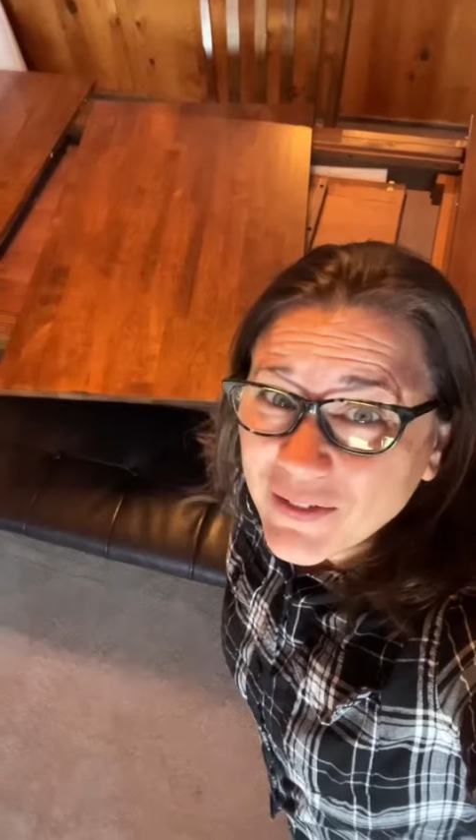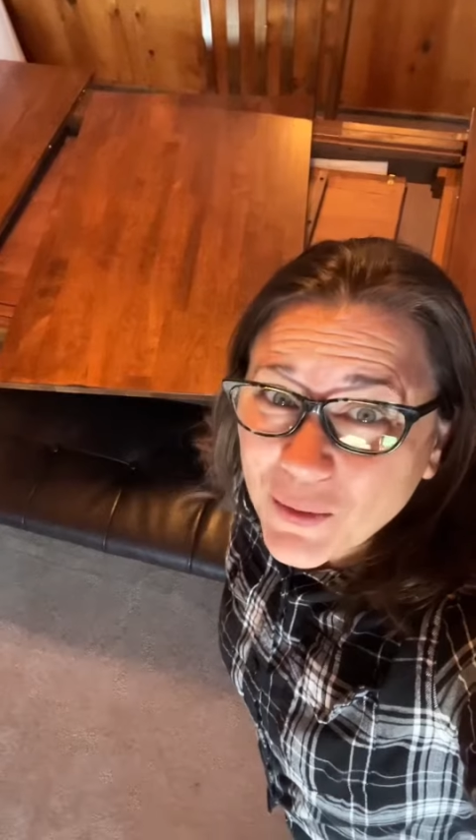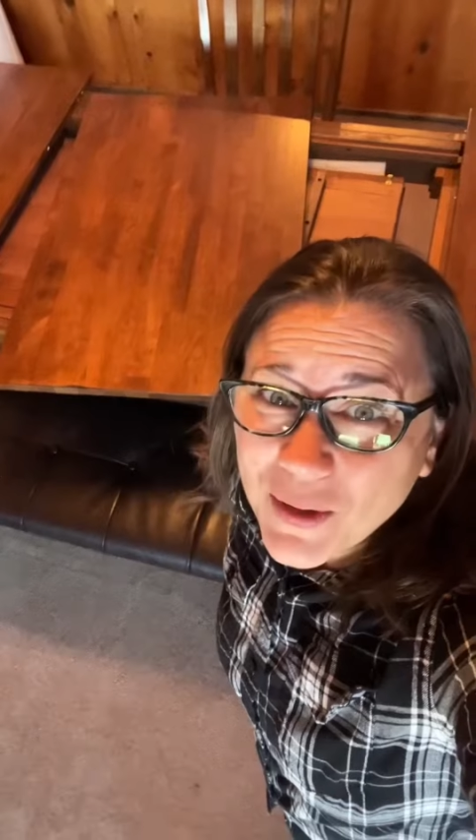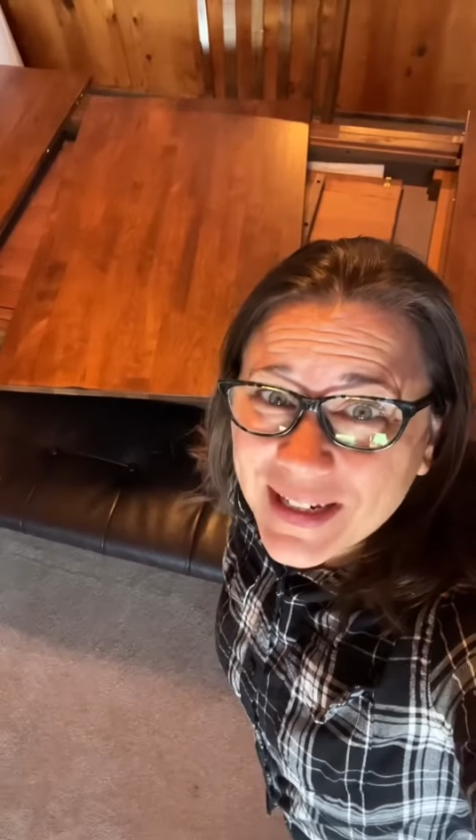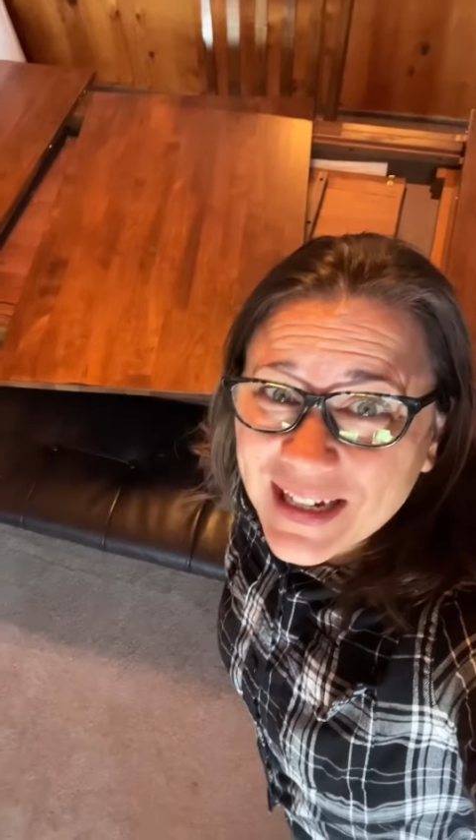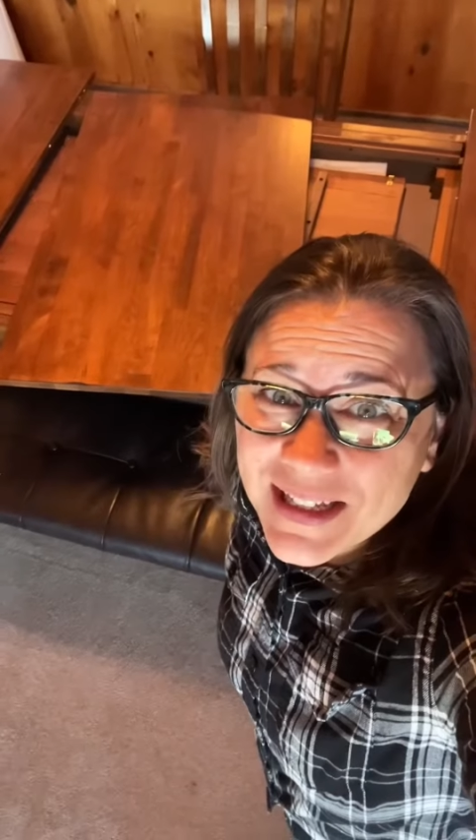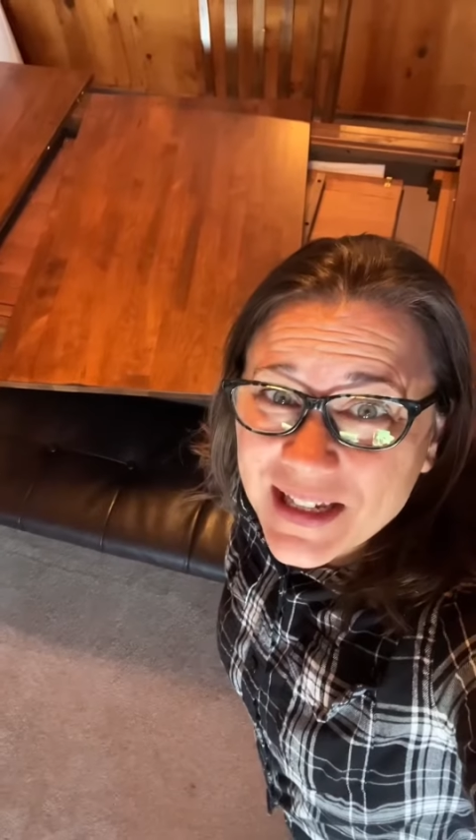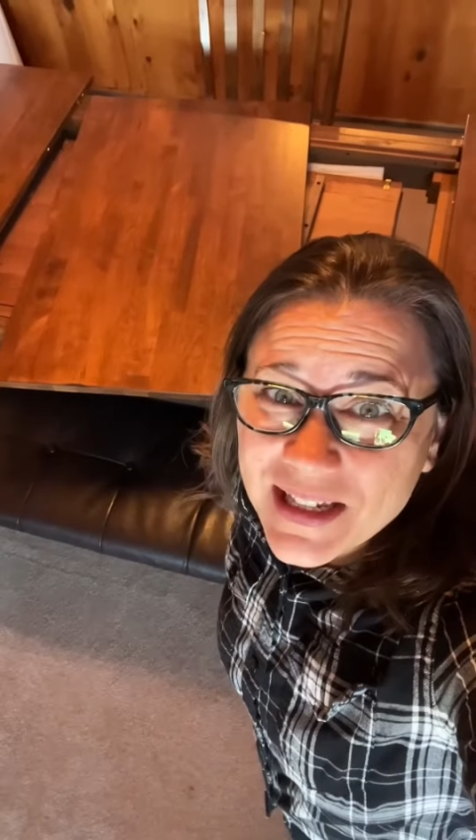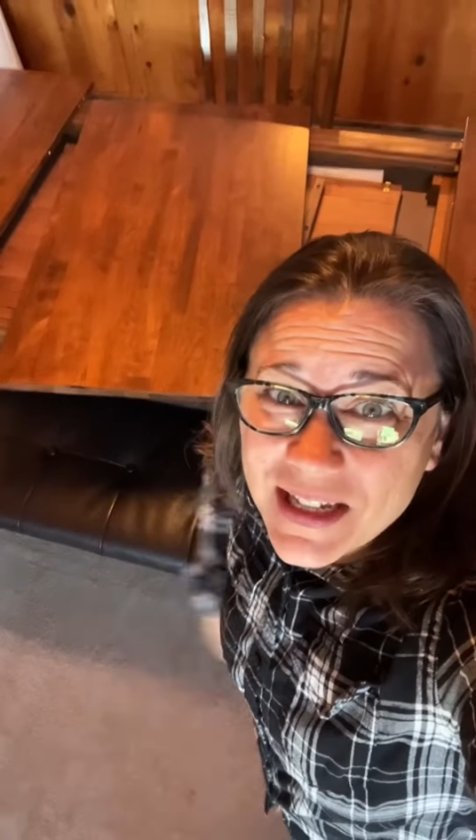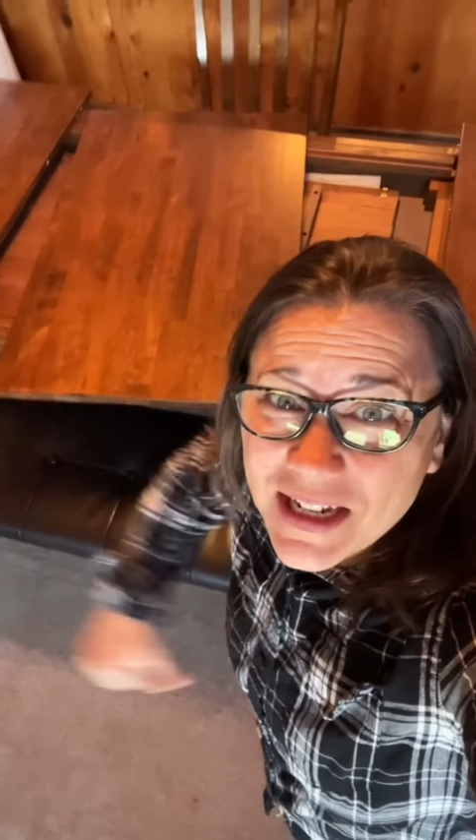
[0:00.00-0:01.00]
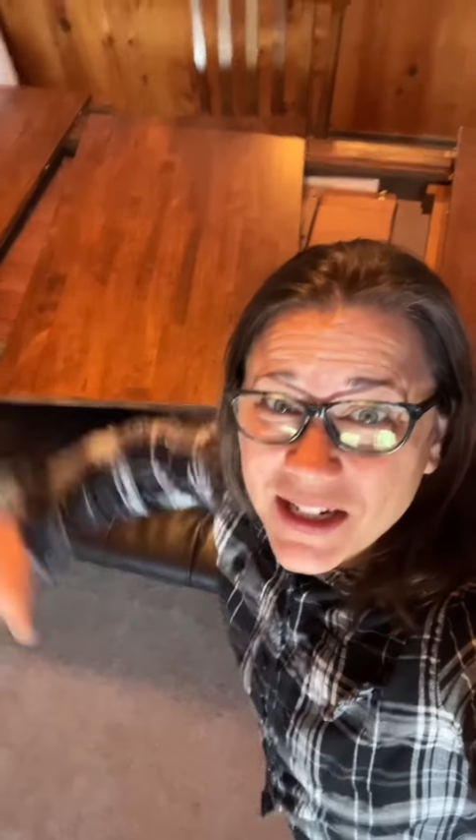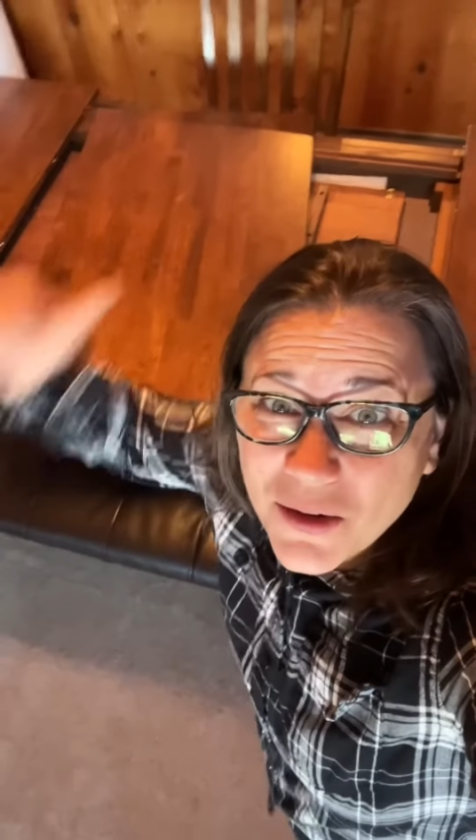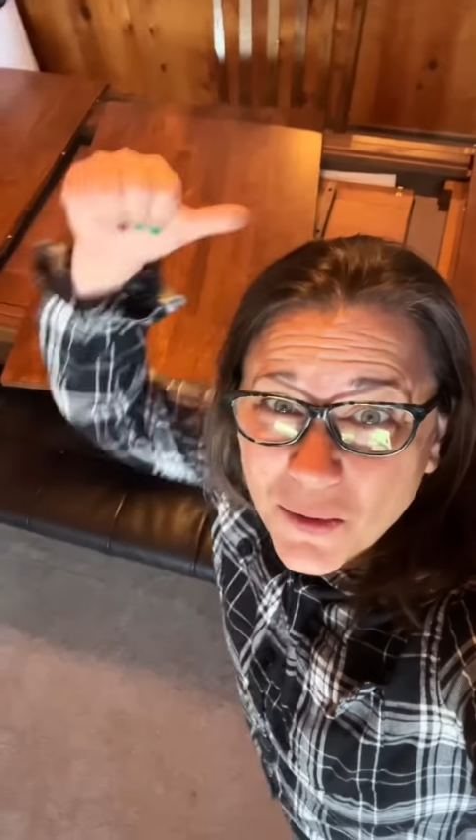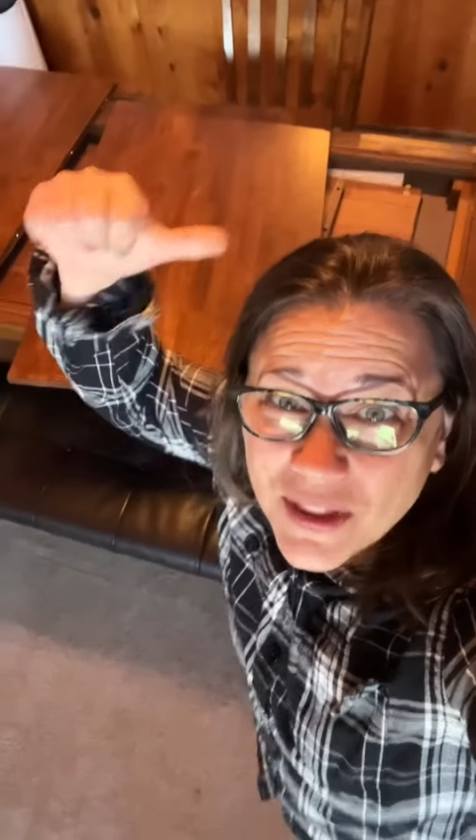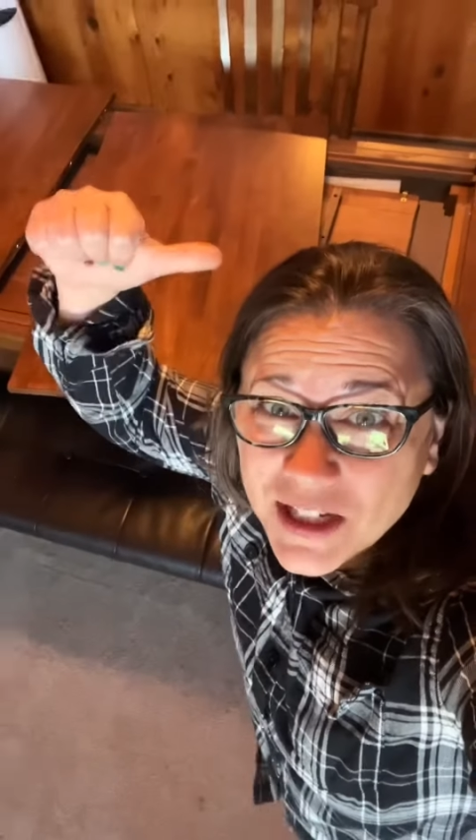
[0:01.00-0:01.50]
Everyone gets a seat
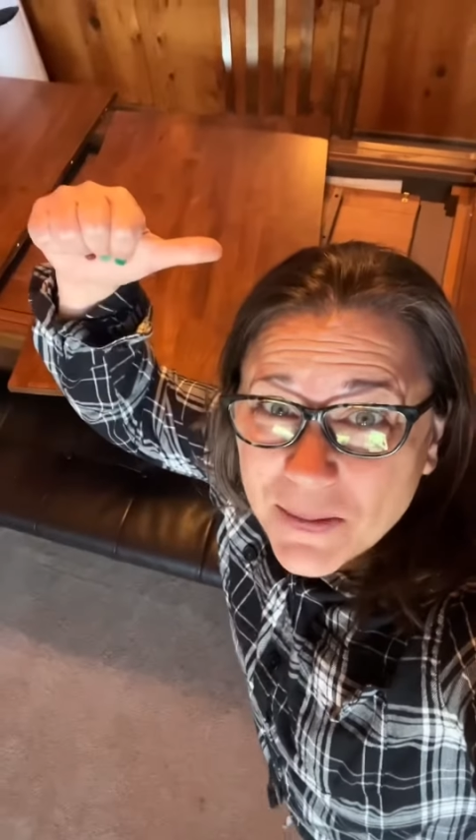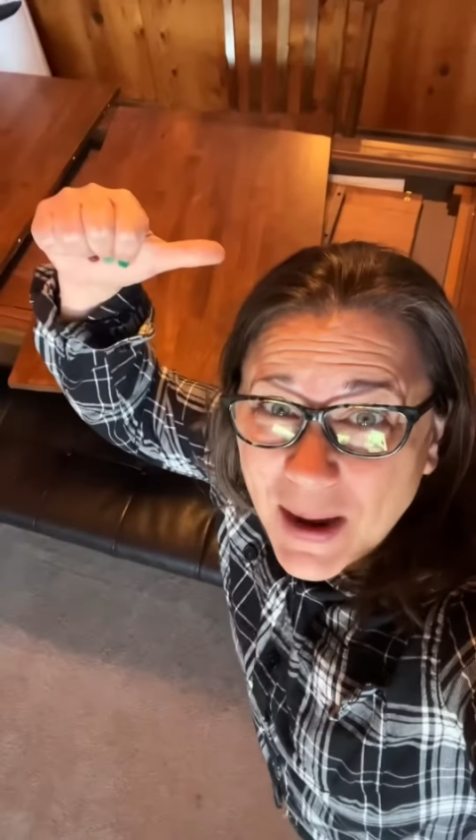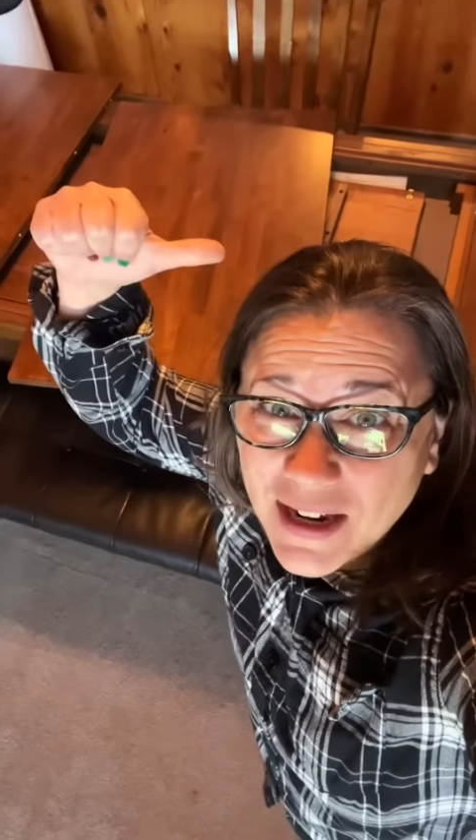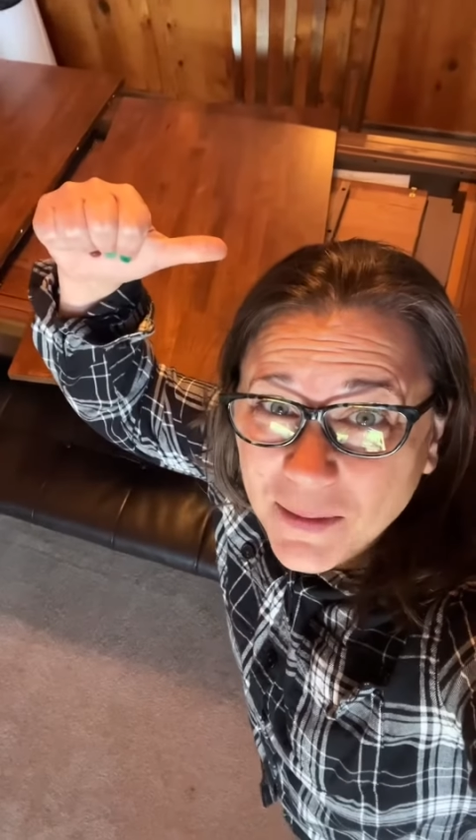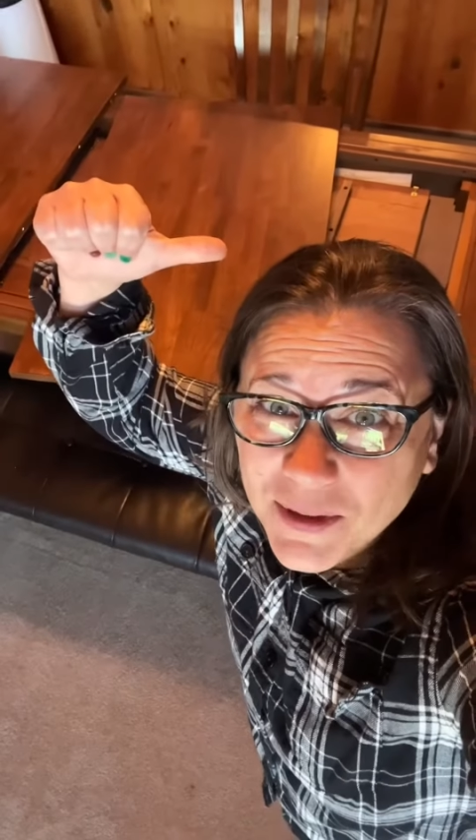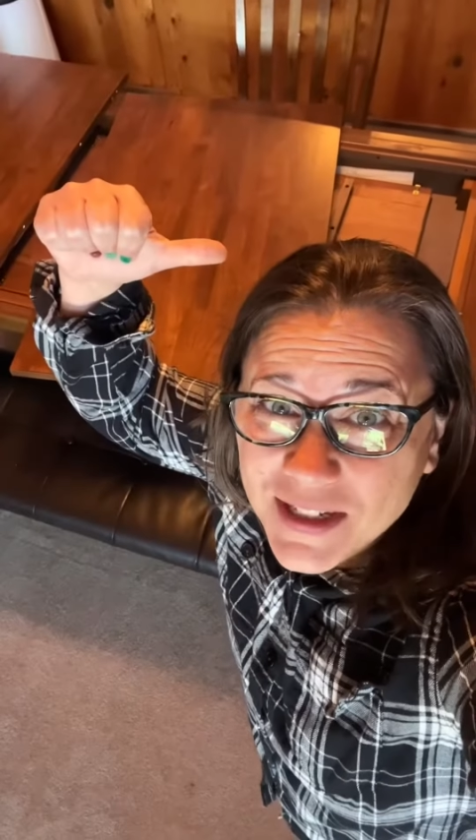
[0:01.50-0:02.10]
with expandable